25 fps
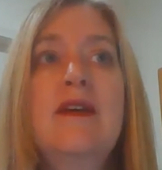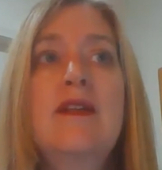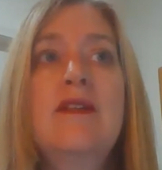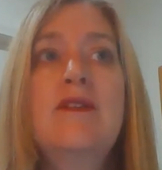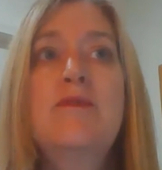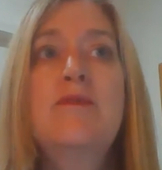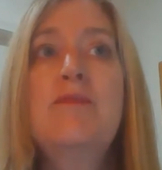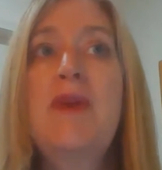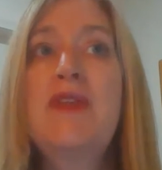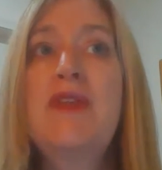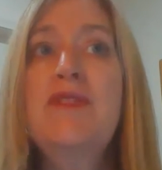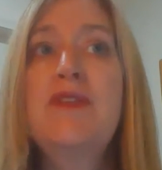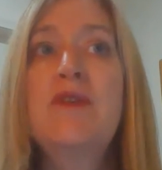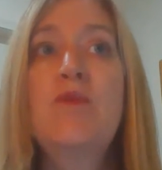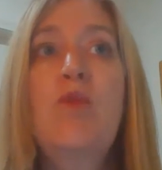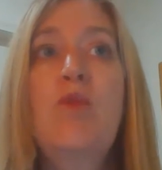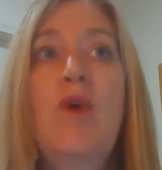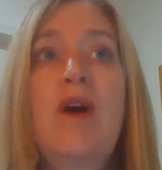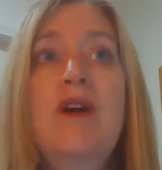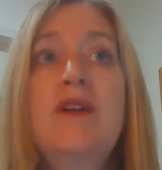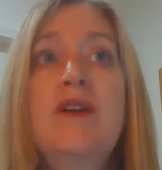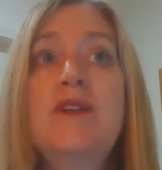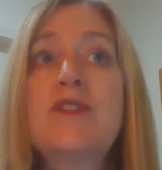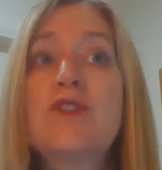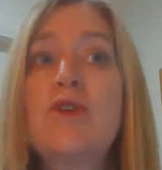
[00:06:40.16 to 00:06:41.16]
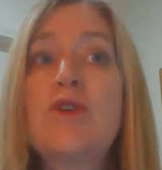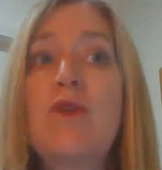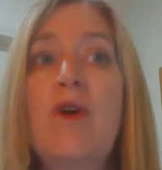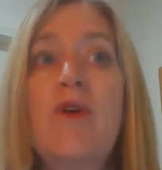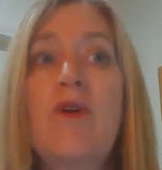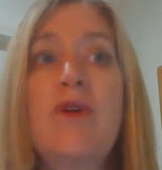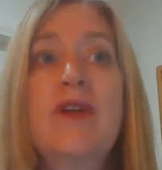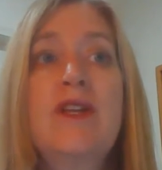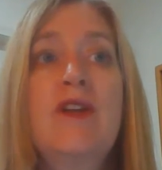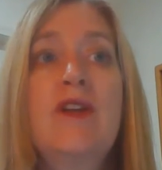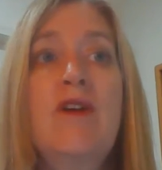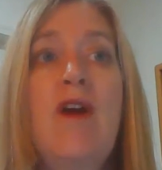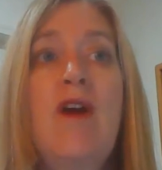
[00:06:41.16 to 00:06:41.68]
method 1 is
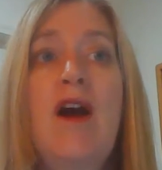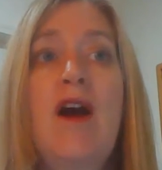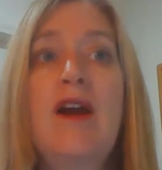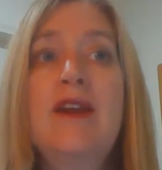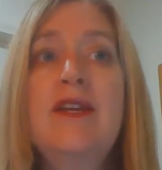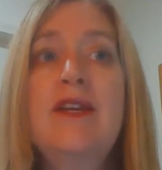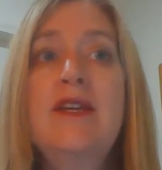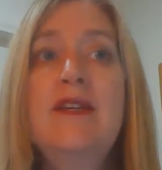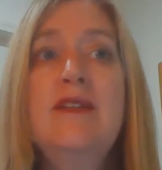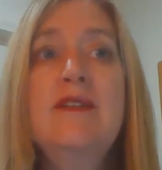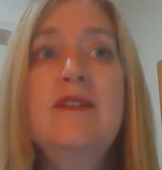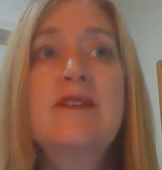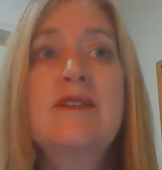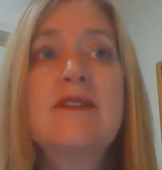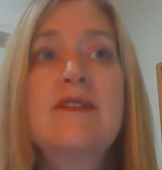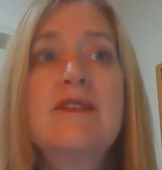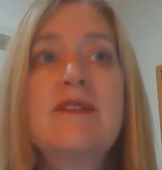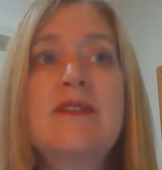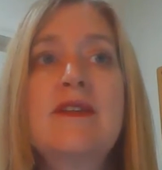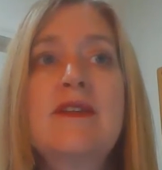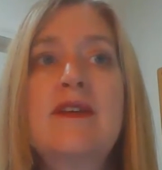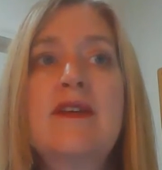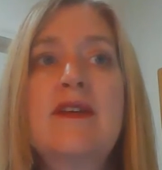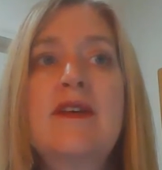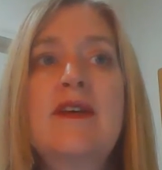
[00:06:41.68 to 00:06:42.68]
growing your audience.